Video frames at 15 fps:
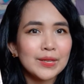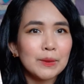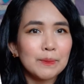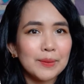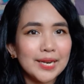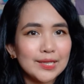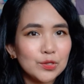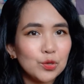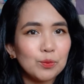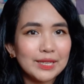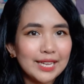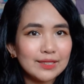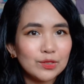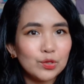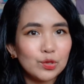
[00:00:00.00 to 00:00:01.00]
but I do
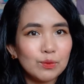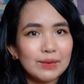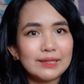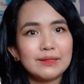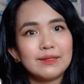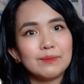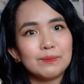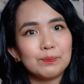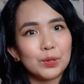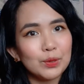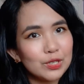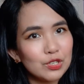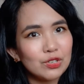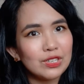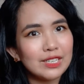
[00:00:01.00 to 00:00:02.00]
plan to do my
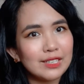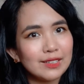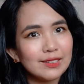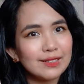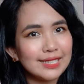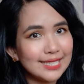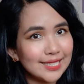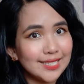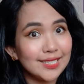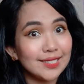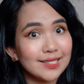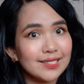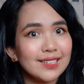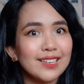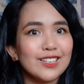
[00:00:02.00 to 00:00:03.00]
poetry
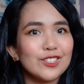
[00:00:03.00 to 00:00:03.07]
thesis.